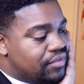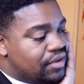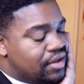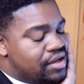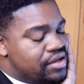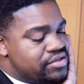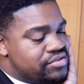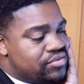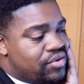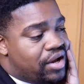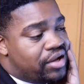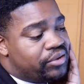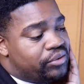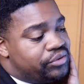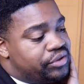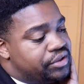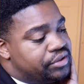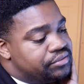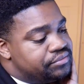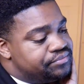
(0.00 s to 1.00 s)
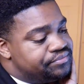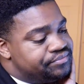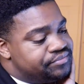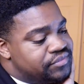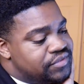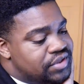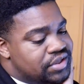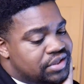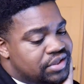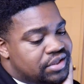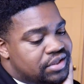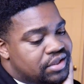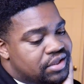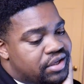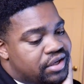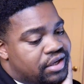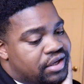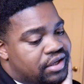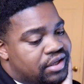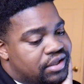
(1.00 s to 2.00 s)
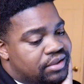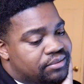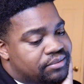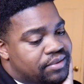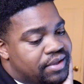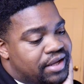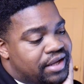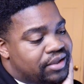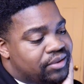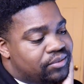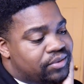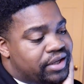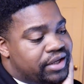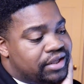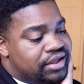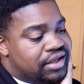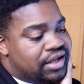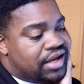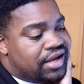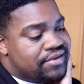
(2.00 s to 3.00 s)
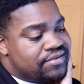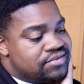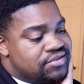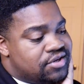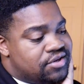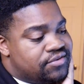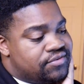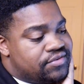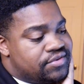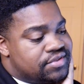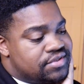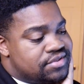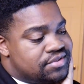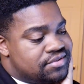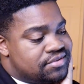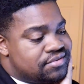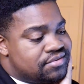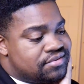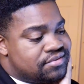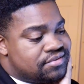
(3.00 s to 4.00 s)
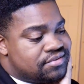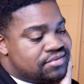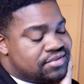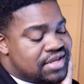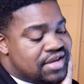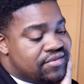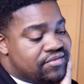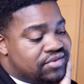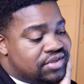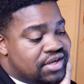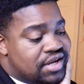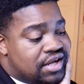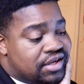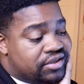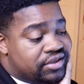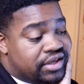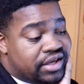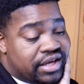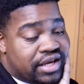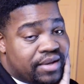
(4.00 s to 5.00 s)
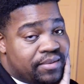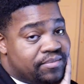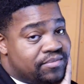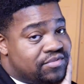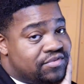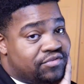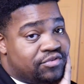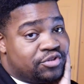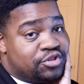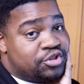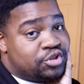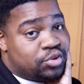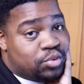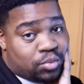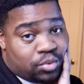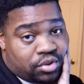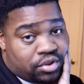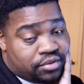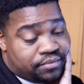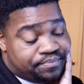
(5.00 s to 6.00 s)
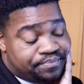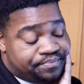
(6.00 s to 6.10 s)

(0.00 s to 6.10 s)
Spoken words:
So I don't know. I don't like live service $70 games for sure.